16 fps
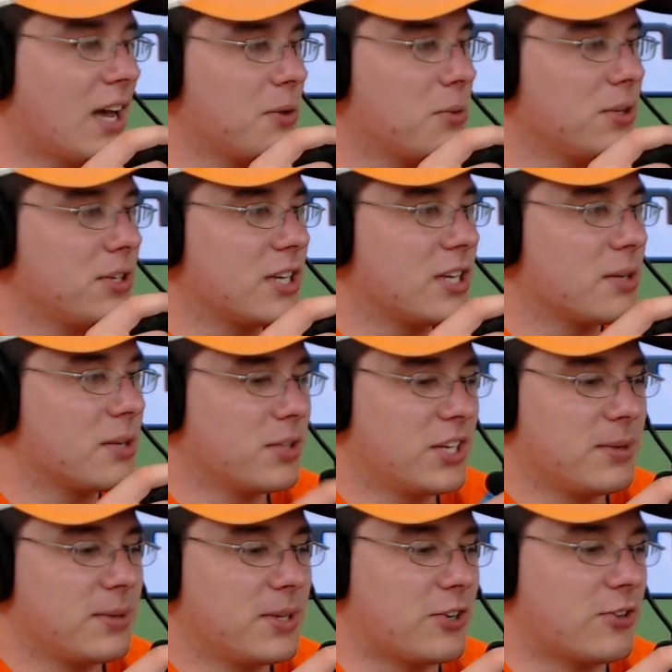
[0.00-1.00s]
wouldn't complain
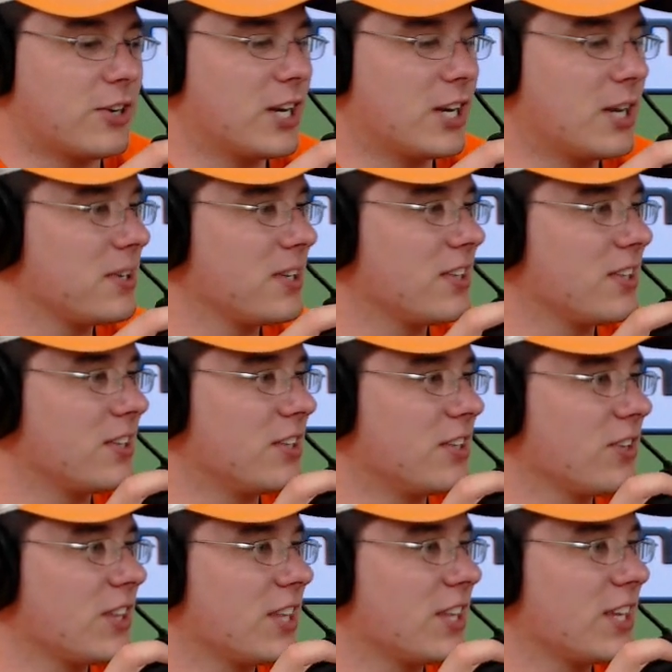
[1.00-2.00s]
about the cramping. The
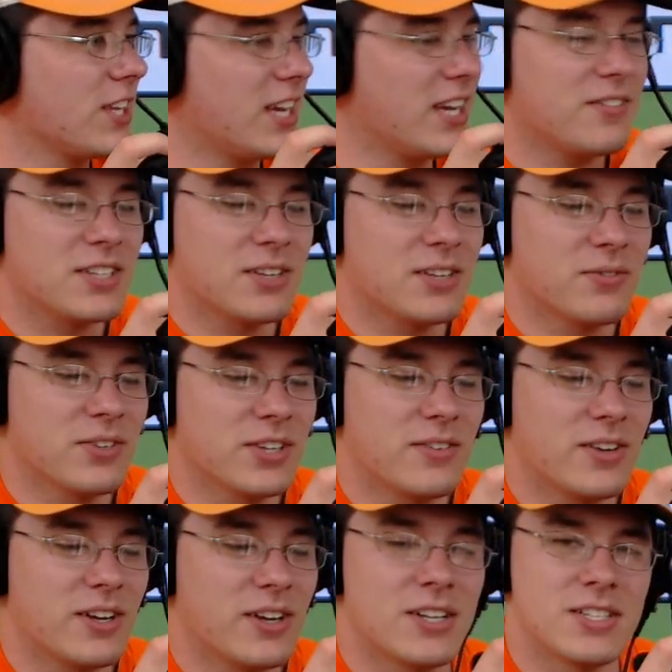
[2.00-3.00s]
only thing I have to complain
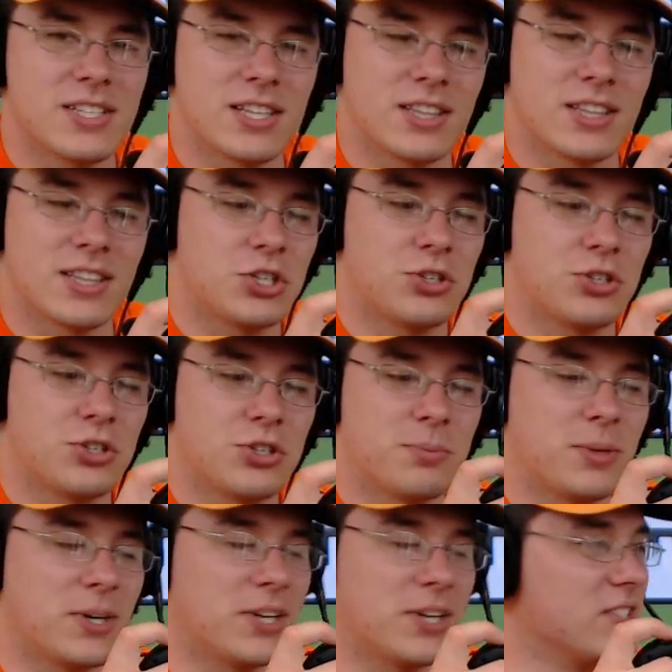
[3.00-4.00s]
about is that the shoulder
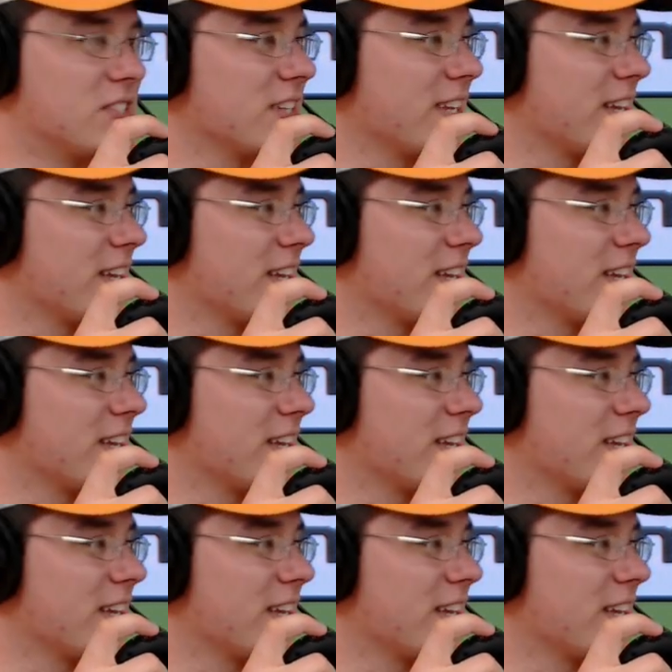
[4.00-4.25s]
buttons like